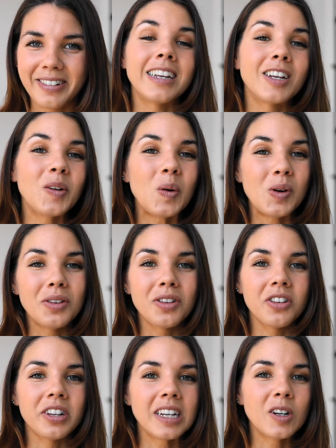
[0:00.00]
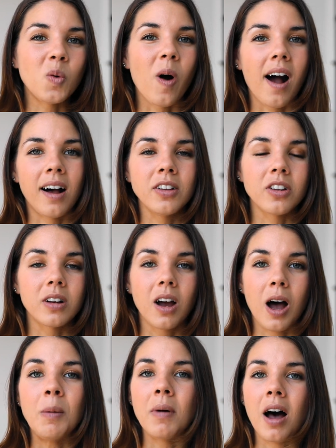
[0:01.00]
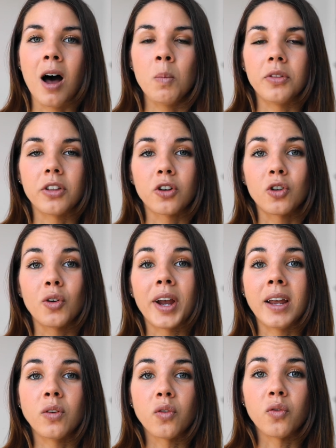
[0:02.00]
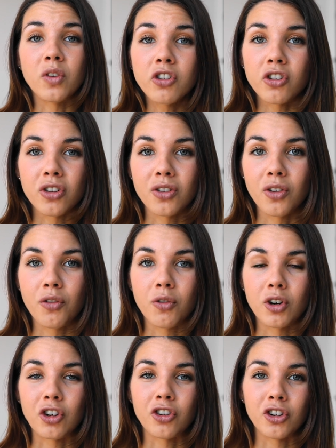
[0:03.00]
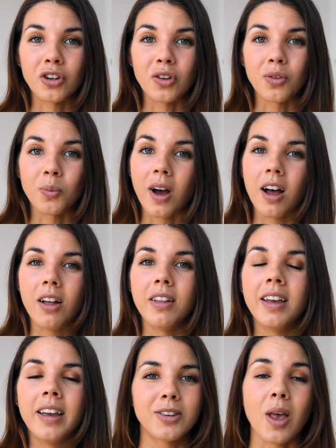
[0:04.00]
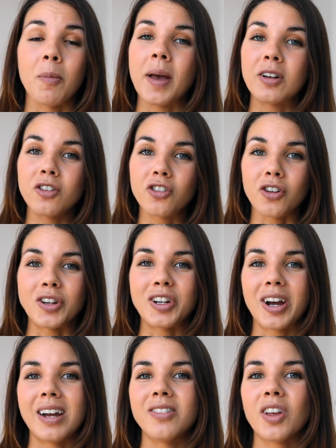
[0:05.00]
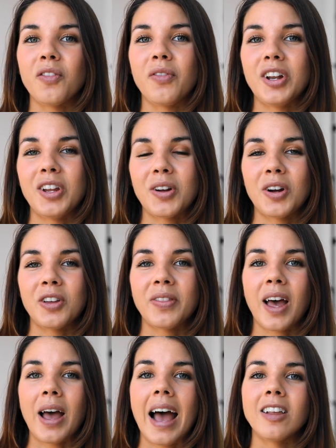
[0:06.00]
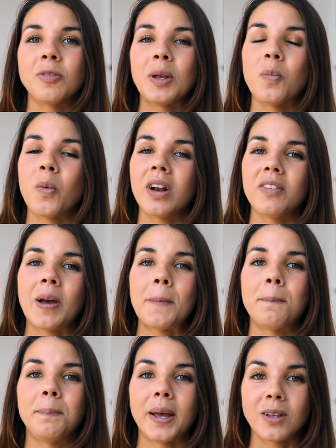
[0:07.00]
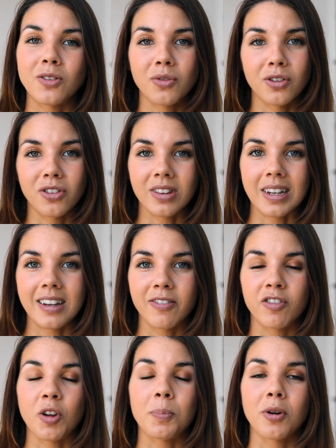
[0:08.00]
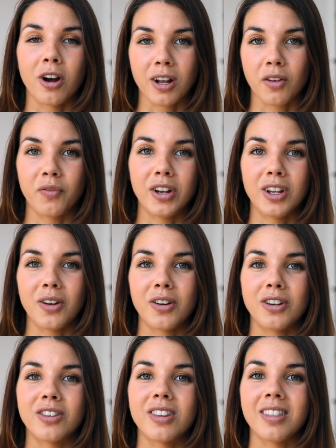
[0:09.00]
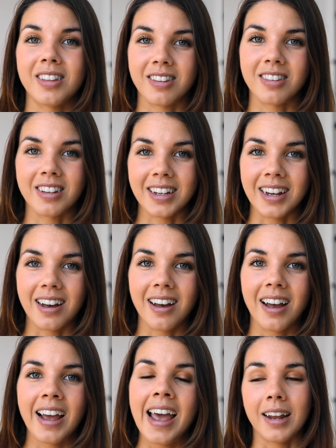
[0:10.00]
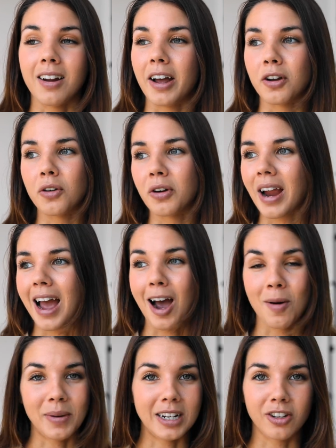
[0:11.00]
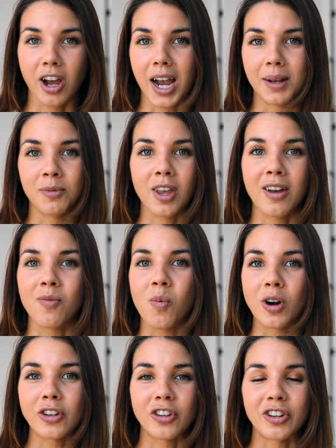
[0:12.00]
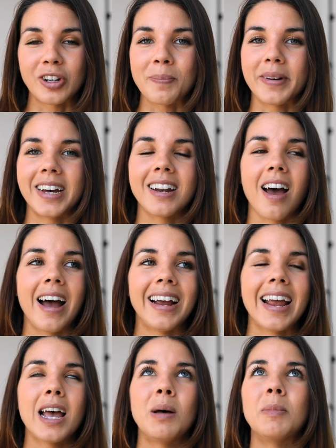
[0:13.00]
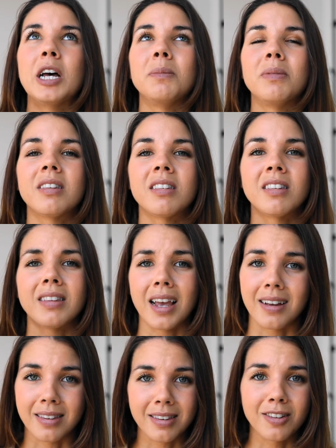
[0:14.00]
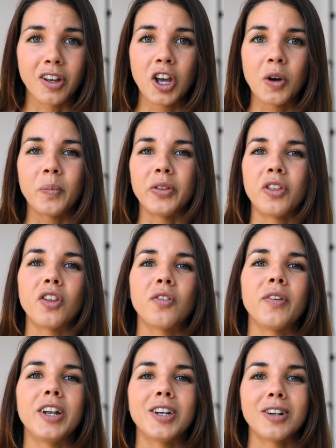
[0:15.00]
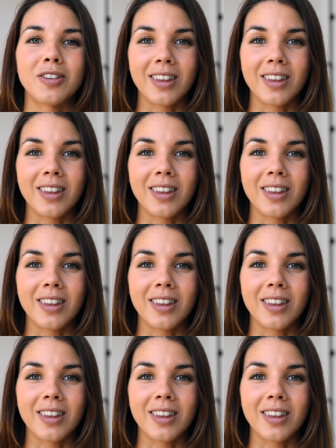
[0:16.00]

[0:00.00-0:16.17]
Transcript: And it can also take a while to come up with a creative vision for a shoot as well. So I'm about to show you guys a video that has been one of our best received product videos this year. And I don't know how many times I've watched it, but I am obsessed with this video.